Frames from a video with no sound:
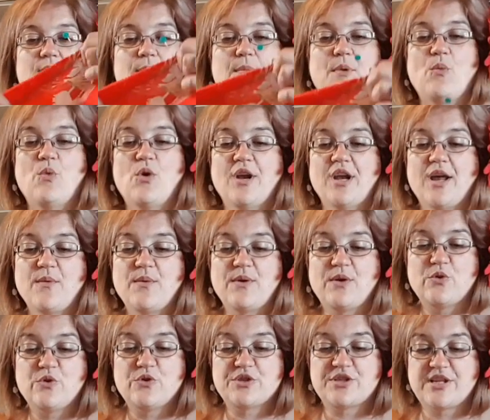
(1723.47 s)
What I will
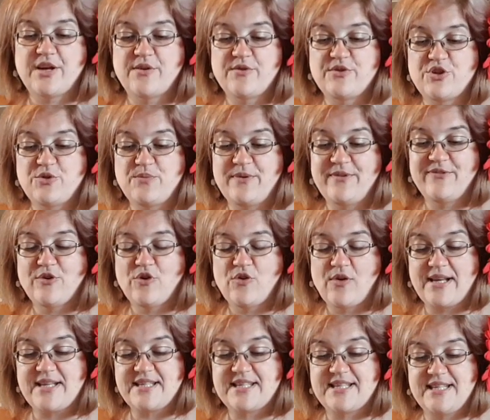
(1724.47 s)
also do before
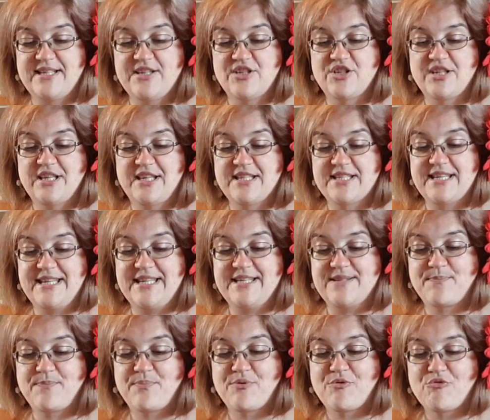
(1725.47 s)
I stitch this is
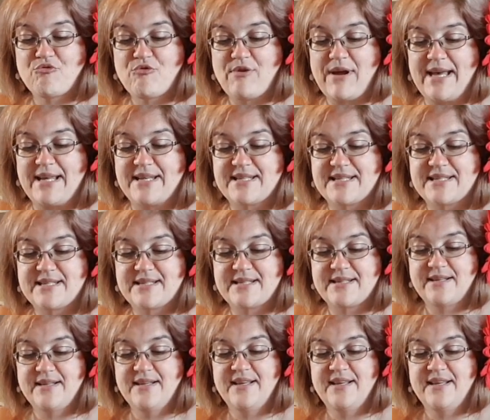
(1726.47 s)
press